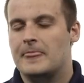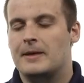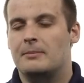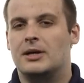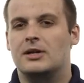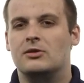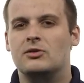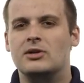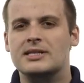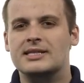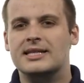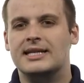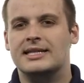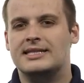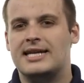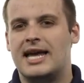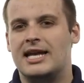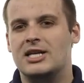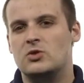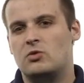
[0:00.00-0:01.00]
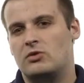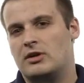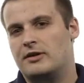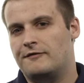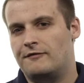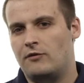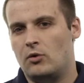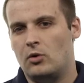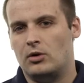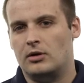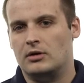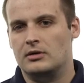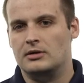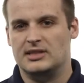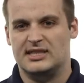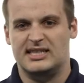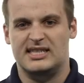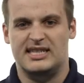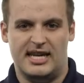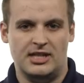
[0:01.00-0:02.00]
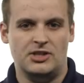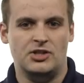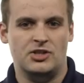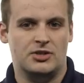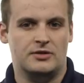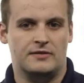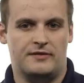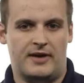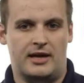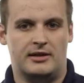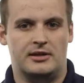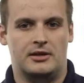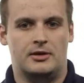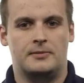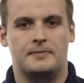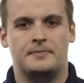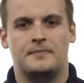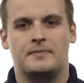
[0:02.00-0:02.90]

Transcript: But it looks like 1024 is an integer value.